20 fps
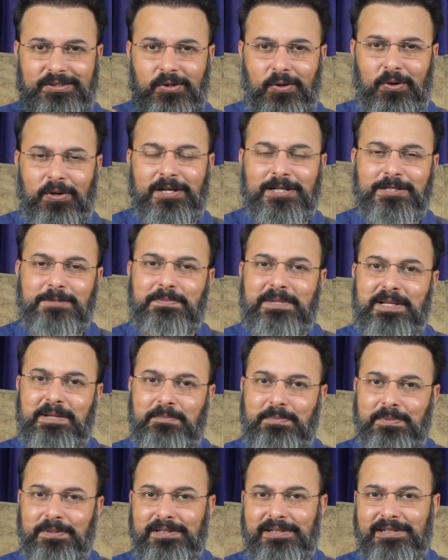Taurus
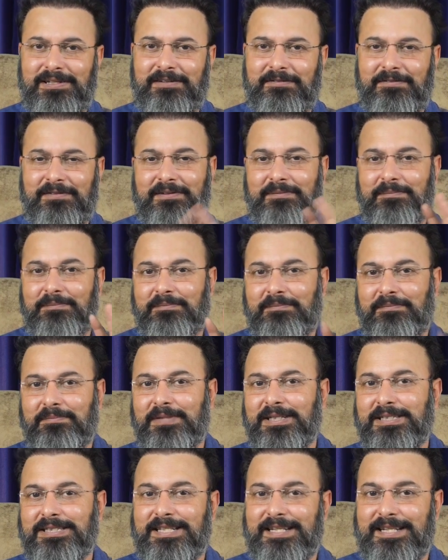people
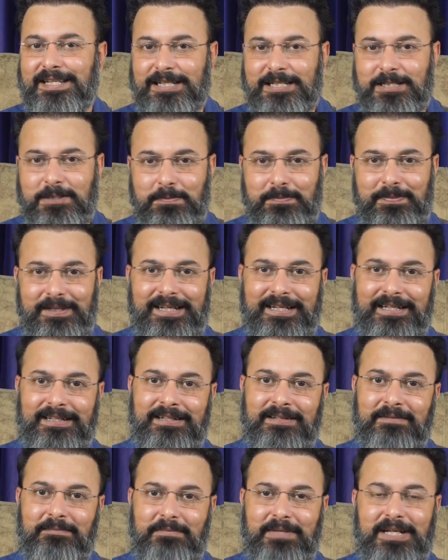must
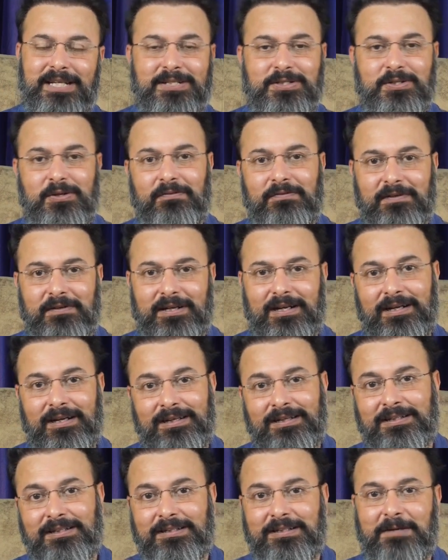expect mix of
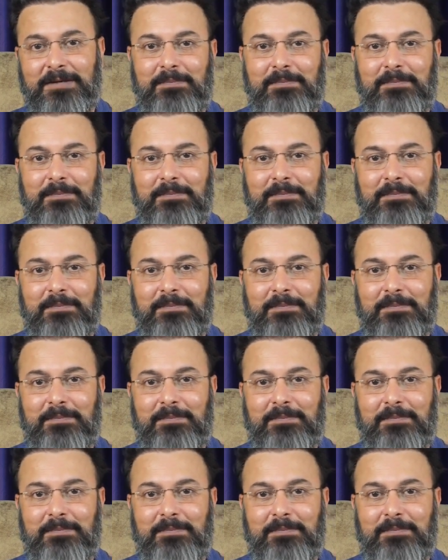luck